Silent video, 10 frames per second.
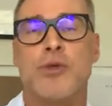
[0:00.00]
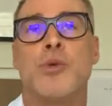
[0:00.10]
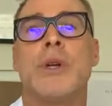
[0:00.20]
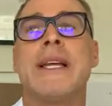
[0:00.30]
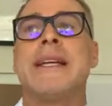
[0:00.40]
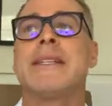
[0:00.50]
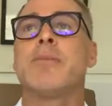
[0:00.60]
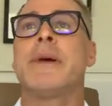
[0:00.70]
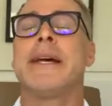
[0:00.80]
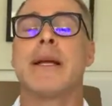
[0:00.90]
You need to
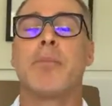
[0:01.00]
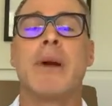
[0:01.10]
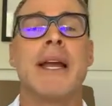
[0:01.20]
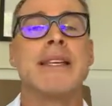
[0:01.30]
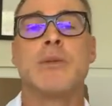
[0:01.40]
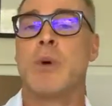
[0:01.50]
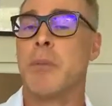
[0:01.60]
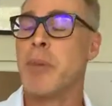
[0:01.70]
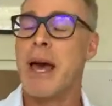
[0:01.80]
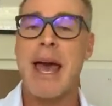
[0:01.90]
be in a place where
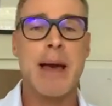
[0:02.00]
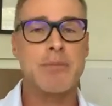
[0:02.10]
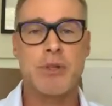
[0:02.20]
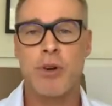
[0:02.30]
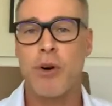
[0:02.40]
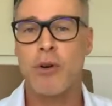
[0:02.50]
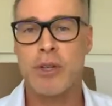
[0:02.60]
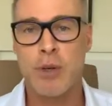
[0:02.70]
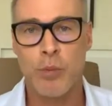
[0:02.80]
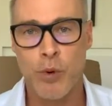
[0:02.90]
perhaps
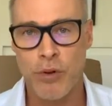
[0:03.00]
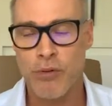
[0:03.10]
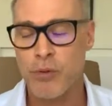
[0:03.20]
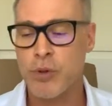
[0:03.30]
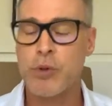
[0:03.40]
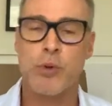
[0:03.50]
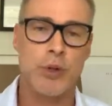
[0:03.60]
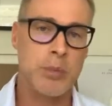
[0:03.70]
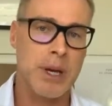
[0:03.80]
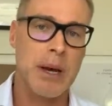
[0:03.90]
God can work through you, or
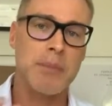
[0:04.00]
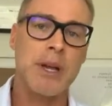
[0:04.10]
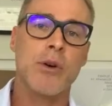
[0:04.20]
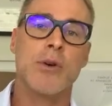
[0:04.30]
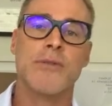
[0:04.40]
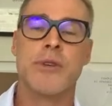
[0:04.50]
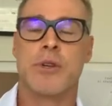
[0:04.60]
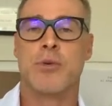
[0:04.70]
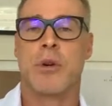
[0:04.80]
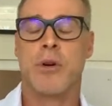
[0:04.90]
you become that
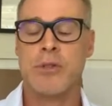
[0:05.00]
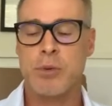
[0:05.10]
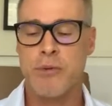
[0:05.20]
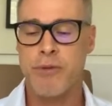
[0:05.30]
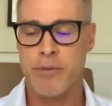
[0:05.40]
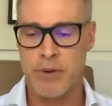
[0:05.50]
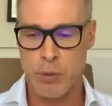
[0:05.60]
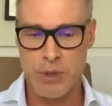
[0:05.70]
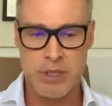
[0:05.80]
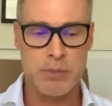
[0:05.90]
conduit for
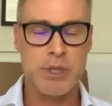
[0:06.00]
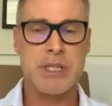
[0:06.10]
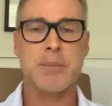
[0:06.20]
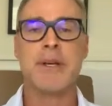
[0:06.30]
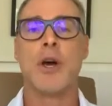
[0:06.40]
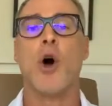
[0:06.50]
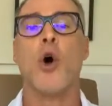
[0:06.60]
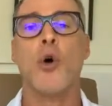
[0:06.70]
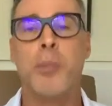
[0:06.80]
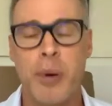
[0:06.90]
infinite wisdom. You need to be
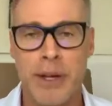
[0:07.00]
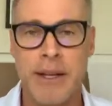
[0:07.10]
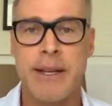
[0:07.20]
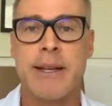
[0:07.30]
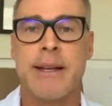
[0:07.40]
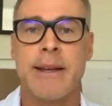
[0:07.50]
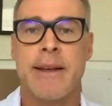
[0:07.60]
open